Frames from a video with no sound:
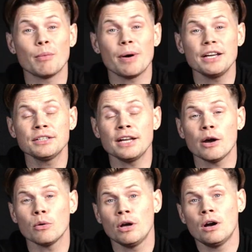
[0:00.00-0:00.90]
my mind
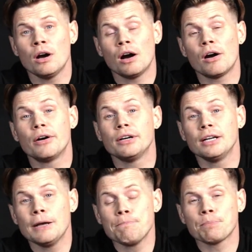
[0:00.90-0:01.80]
now
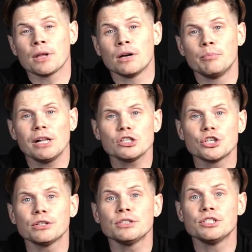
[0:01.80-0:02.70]
are uh,
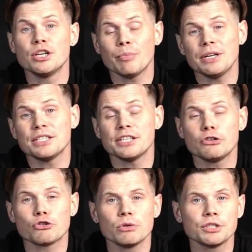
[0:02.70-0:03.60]
Belgian, Japanese
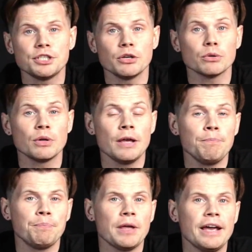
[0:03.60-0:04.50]
natural stone,
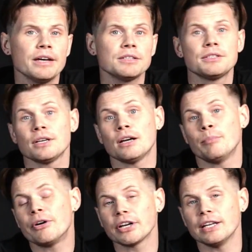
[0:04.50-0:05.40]
and
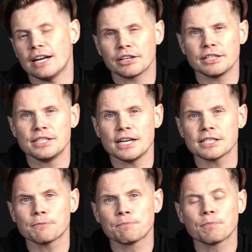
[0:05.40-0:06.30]
American
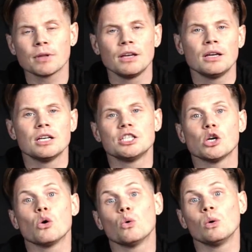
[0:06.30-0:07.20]
Arkansas.
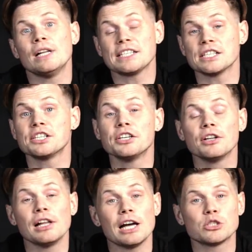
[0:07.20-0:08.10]
So let's consider
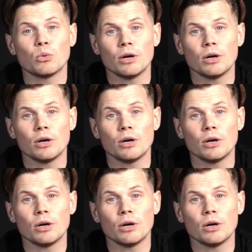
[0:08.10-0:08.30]
the last